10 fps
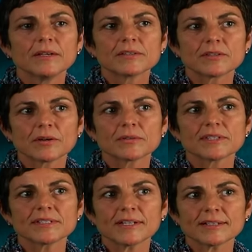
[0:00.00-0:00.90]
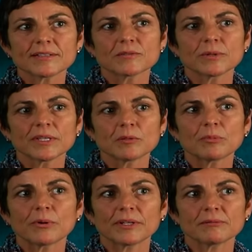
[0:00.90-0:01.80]
So syntax is really
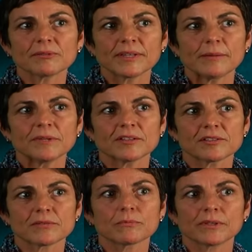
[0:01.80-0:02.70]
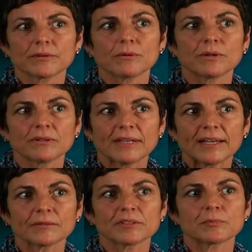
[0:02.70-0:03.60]
important for them, not just with their oral
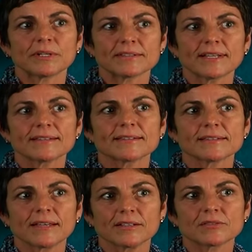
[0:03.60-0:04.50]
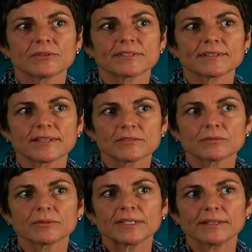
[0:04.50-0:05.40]
language, but it sets the stage for
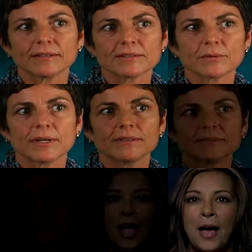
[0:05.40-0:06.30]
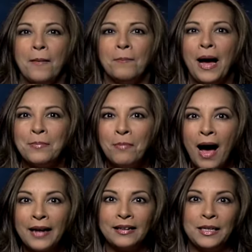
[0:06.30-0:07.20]
successful reading as well. By
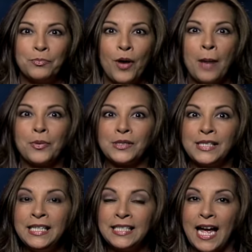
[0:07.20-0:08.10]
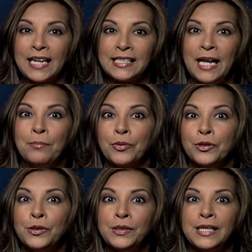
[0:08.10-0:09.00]
modeling proper syntax and
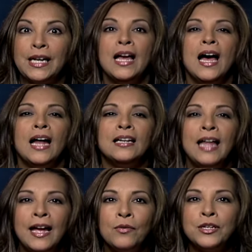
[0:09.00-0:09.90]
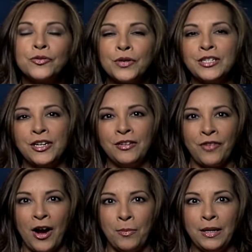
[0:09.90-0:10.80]
producing a language-rich
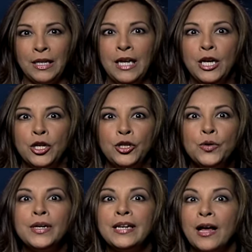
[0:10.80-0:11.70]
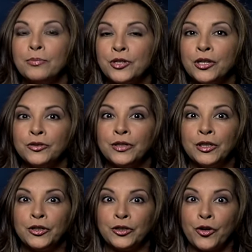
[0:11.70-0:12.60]
environment, you can help children
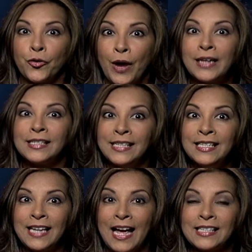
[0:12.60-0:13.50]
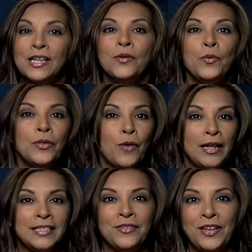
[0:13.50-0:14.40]
learn correct syntax with
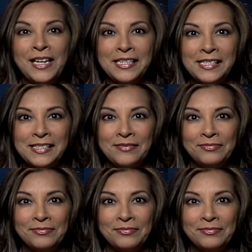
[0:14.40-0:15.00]
relative ease.